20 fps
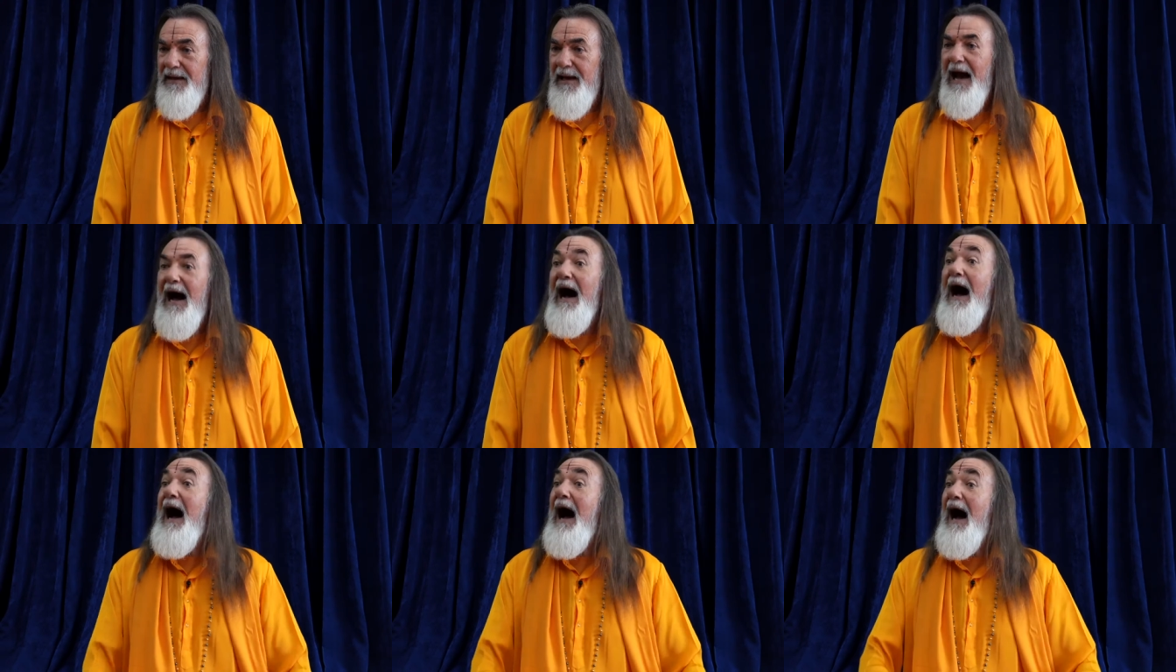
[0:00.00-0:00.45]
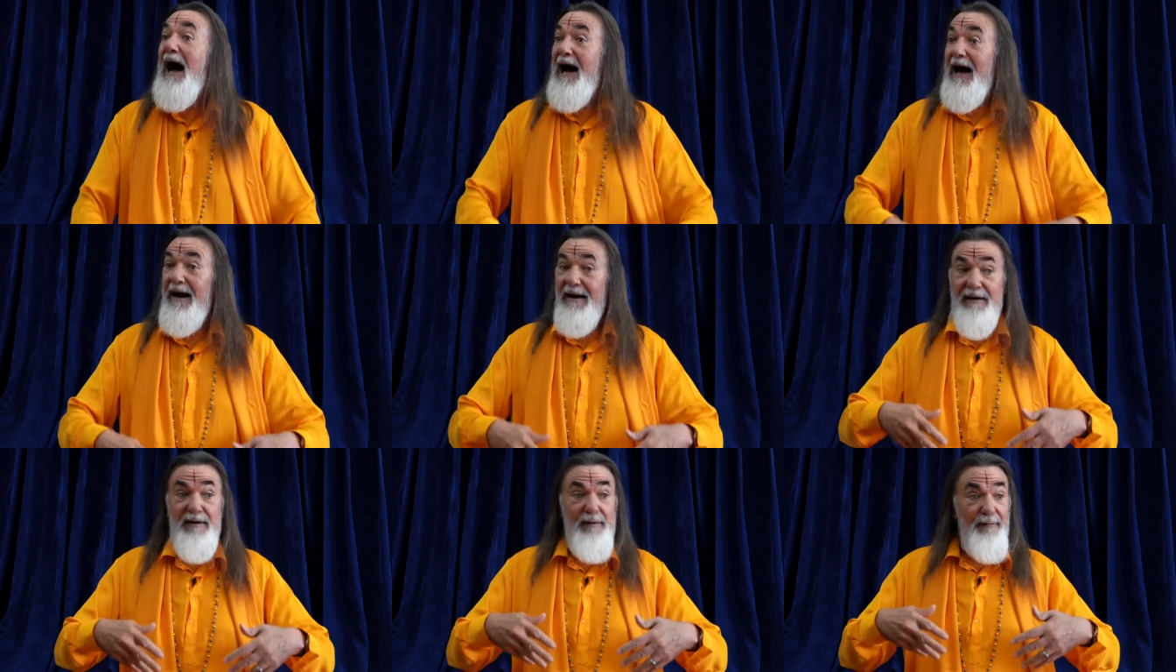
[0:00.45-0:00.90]

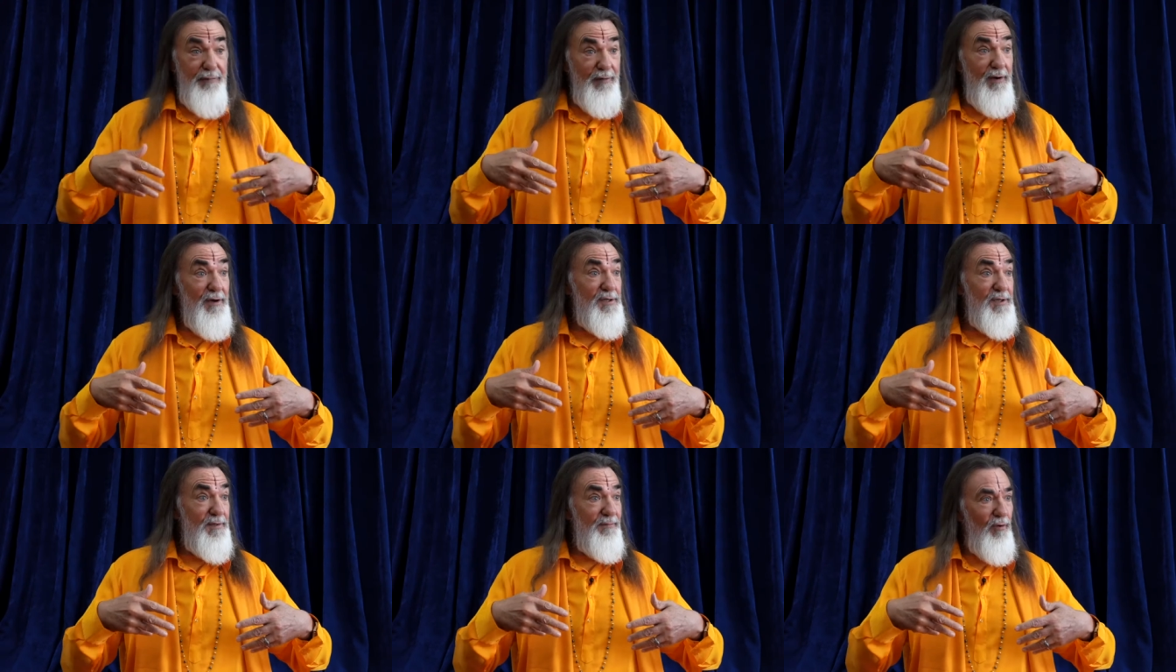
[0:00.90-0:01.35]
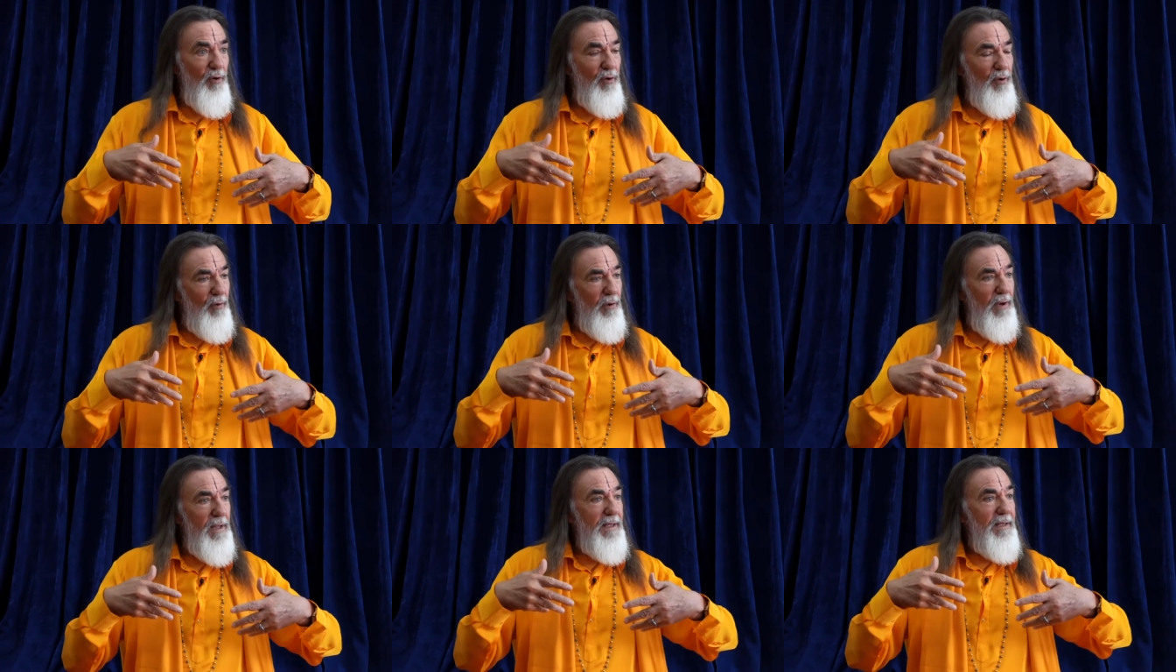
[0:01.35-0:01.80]
are, ah, first of
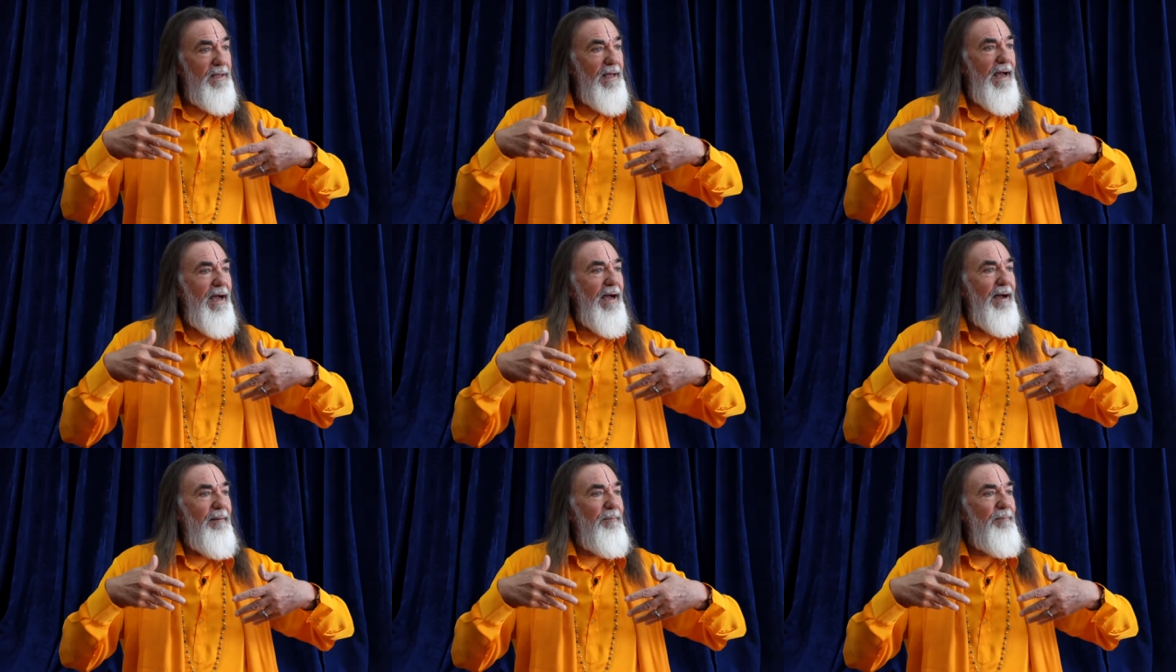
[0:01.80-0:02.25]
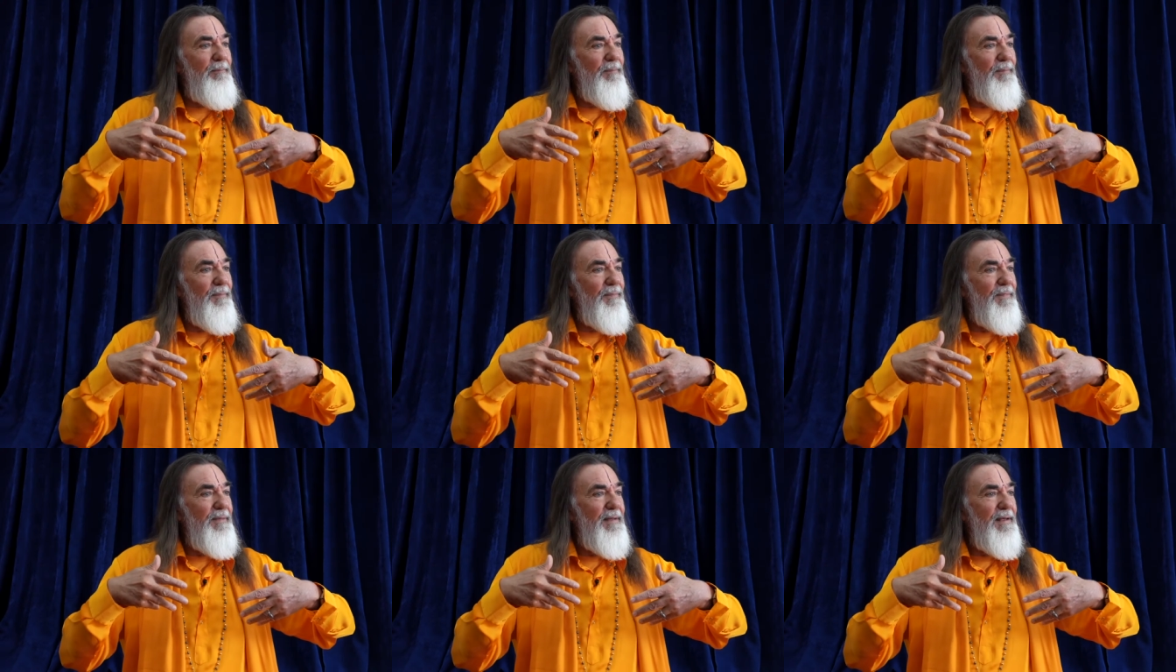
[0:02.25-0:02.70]
all, um,
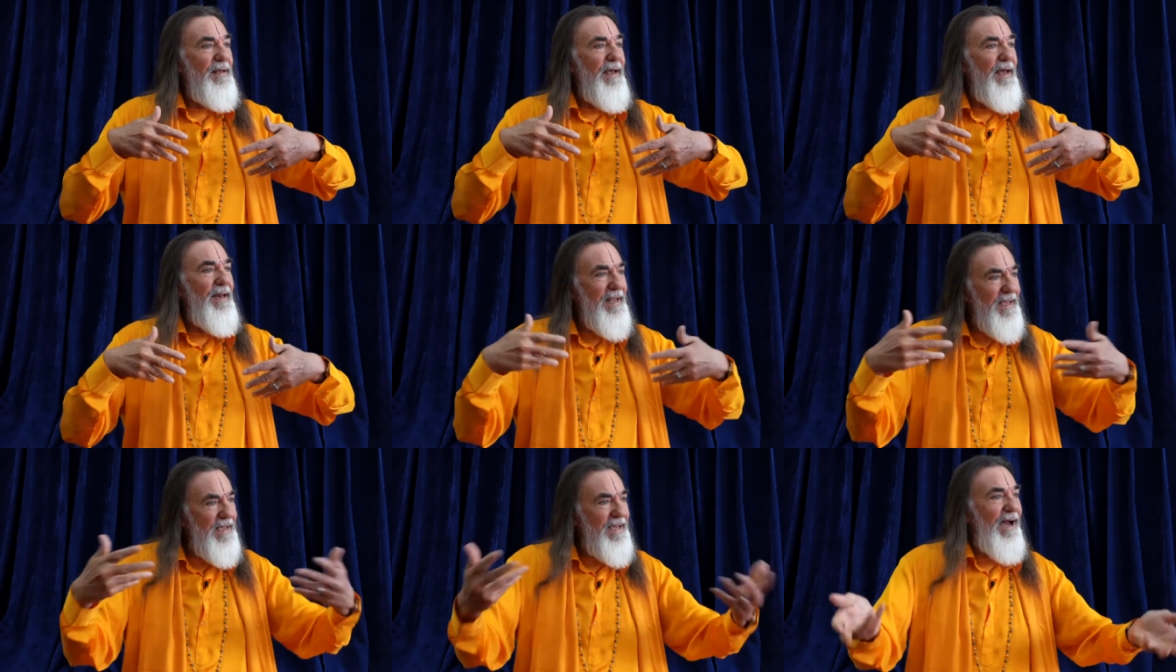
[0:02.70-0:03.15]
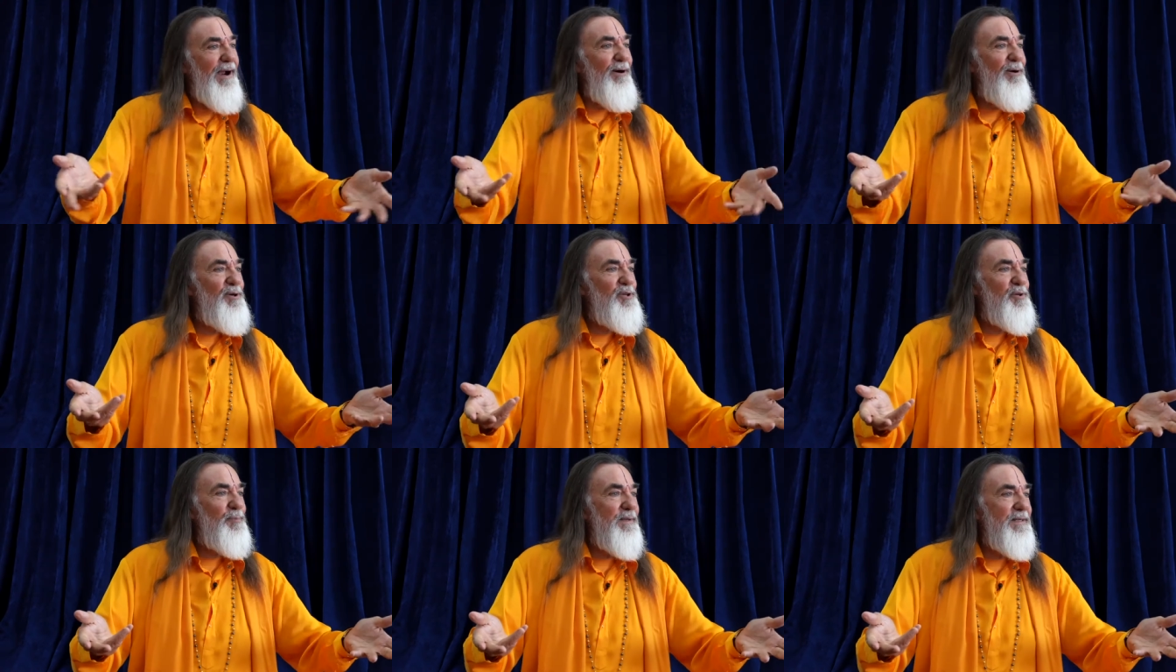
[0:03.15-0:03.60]
an
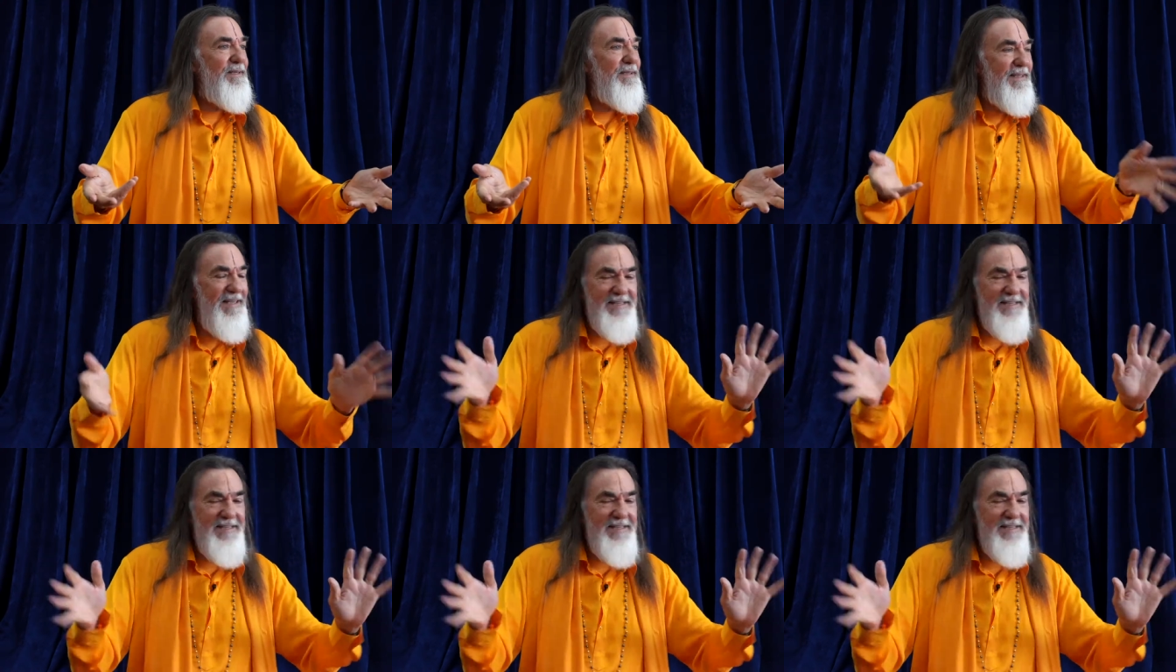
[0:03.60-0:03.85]
encouragement.